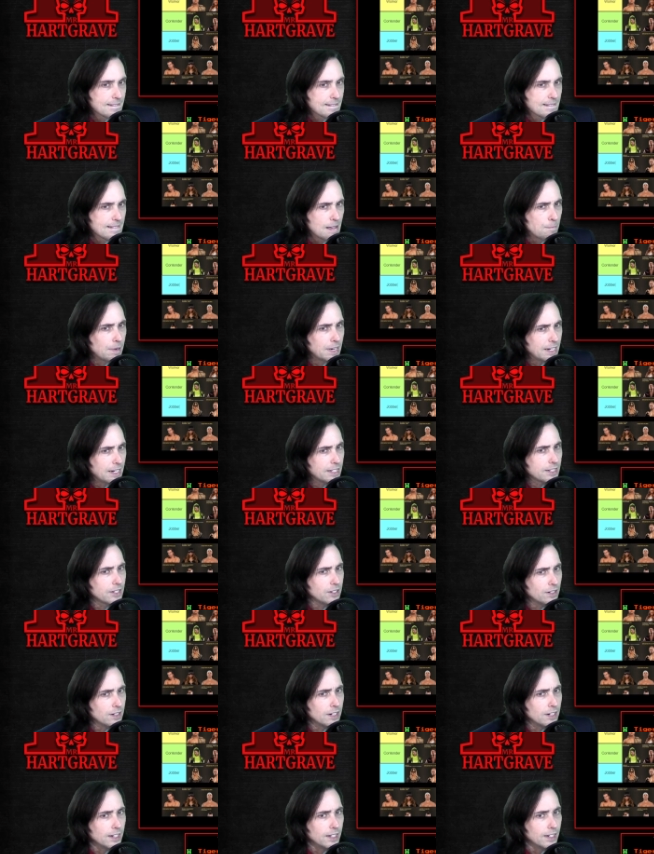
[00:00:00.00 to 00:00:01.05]
But he's
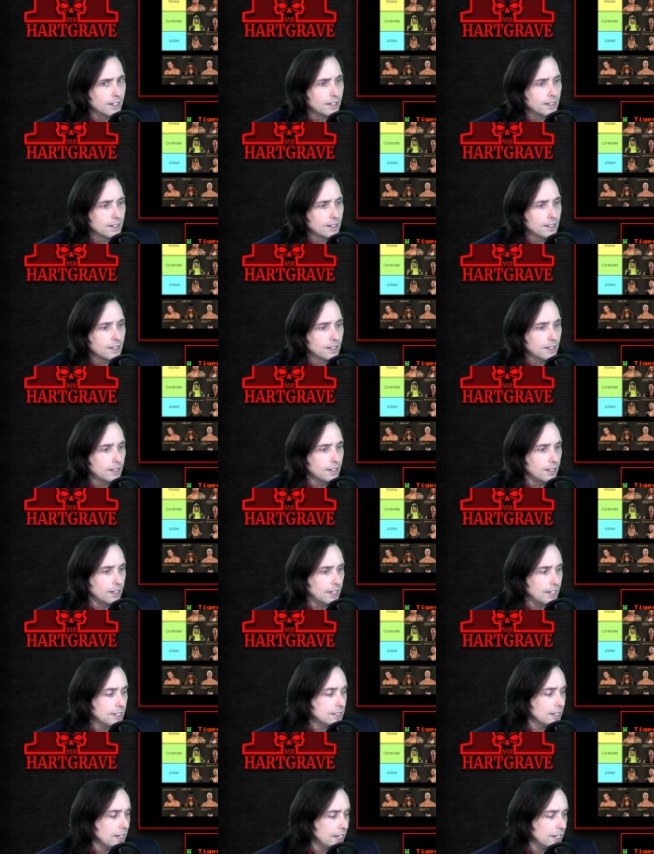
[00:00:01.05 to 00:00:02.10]
good.
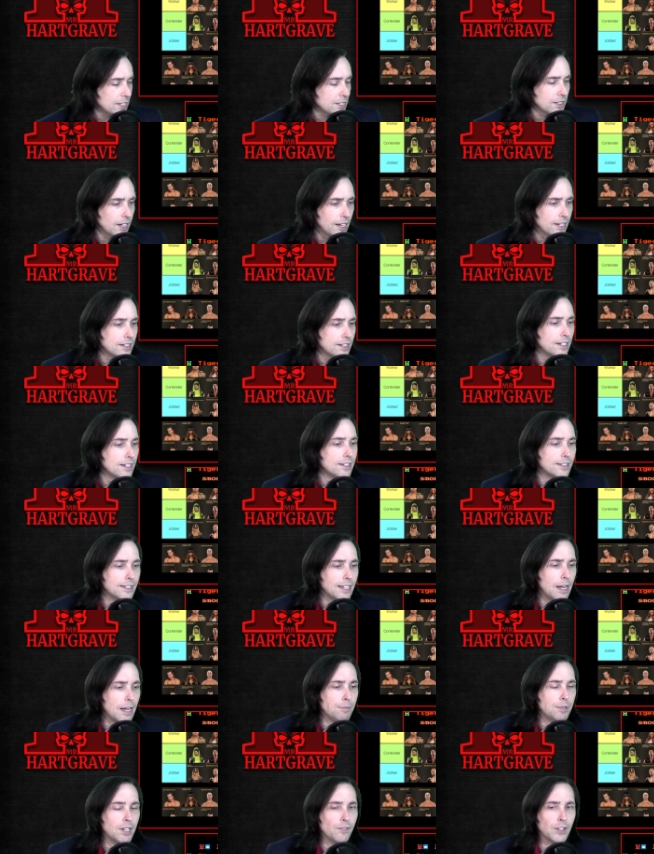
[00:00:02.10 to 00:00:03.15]
He's
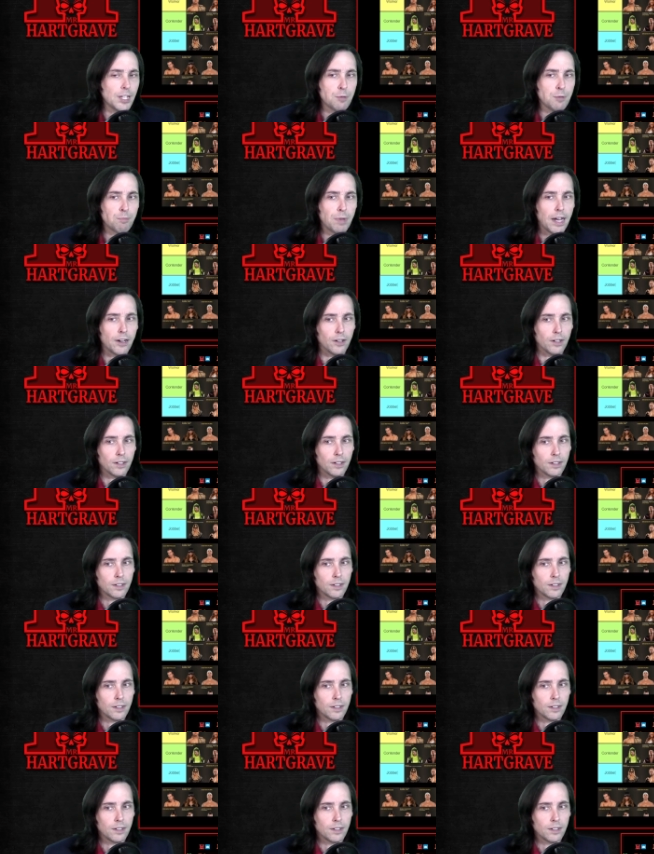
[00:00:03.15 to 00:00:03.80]
deceptively better.